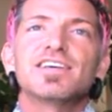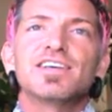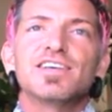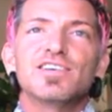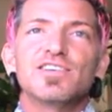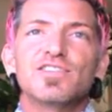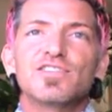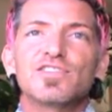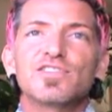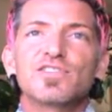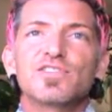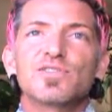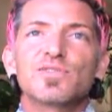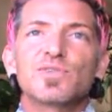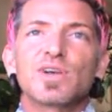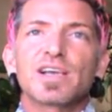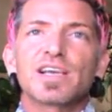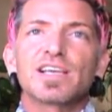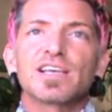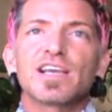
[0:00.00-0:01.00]
is
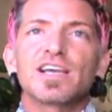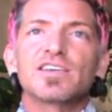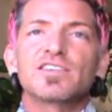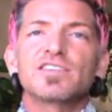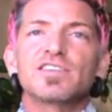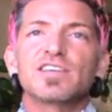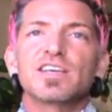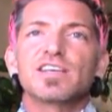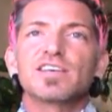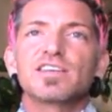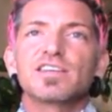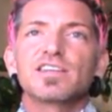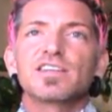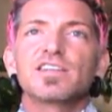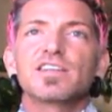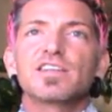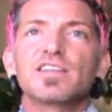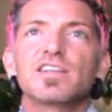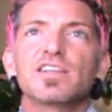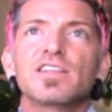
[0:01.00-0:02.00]
recognizing that
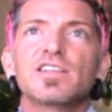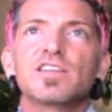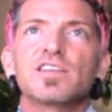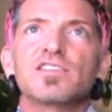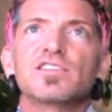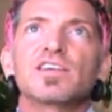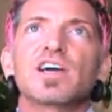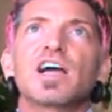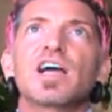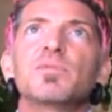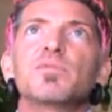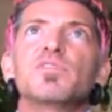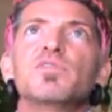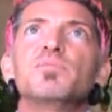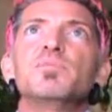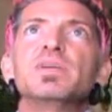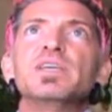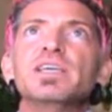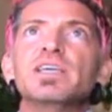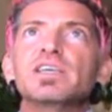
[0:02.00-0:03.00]
this time
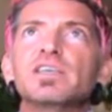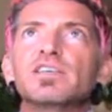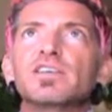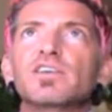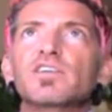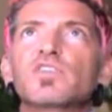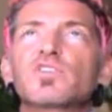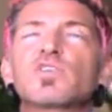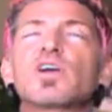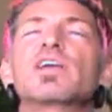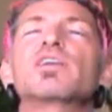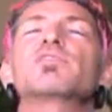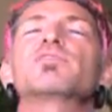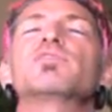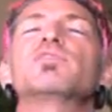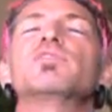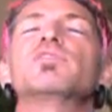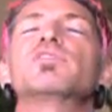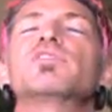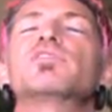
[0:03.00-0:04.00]
of being
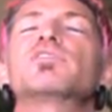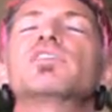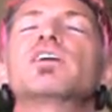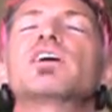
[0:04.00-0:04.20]
grateful, this